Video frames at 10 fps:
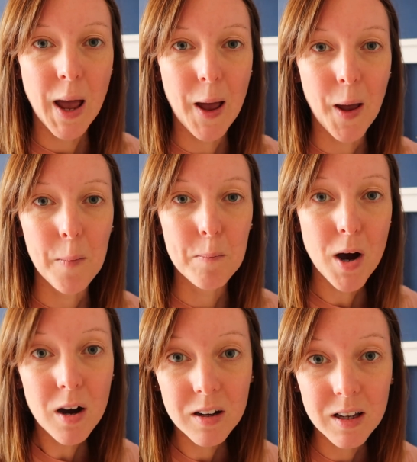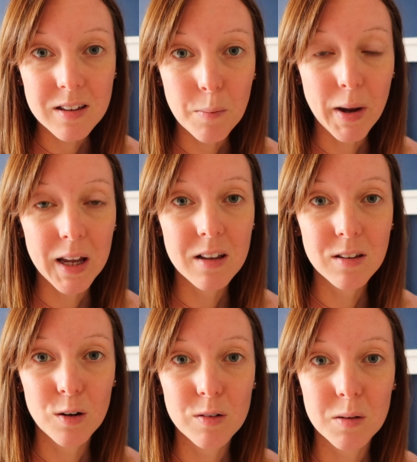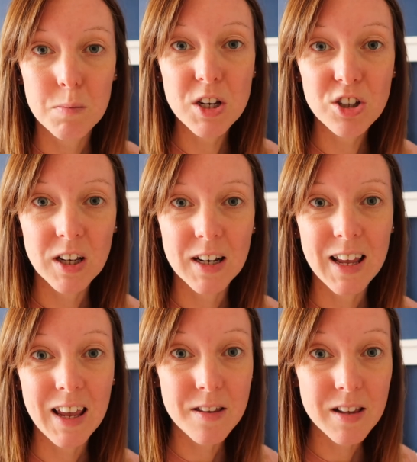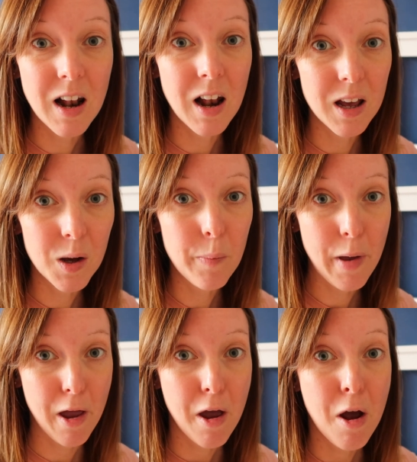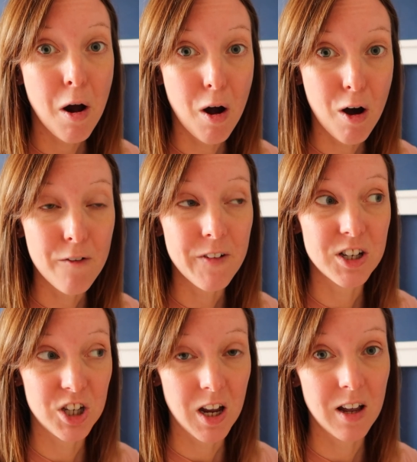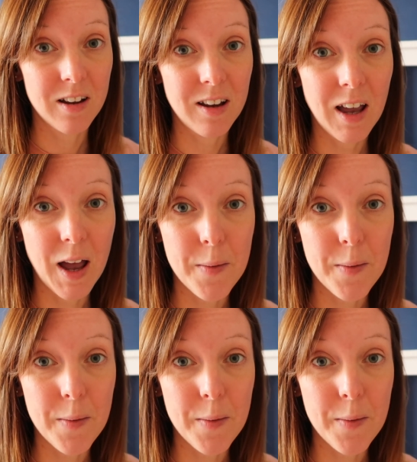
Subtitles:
Marcus, by his own admission, is a little bit of a jerk.